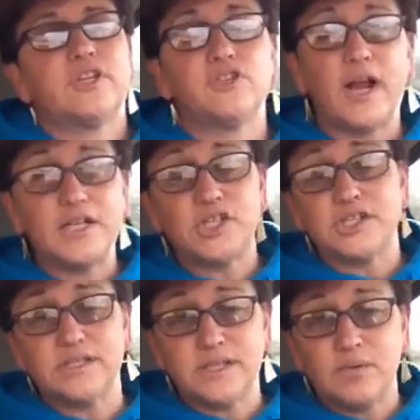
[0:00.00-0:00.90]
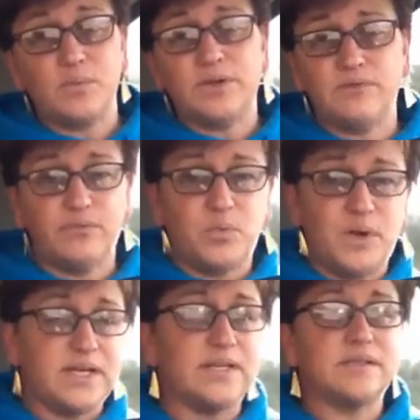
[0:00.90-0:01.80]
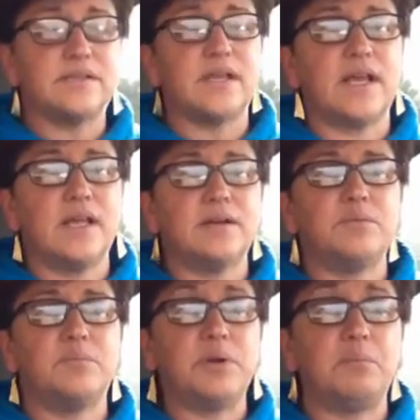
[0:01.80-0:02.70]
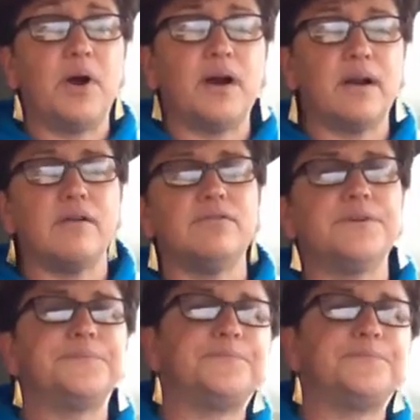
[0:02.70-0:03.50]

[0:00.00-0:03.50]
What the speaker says: the tragedies that we've witnessed and been part of.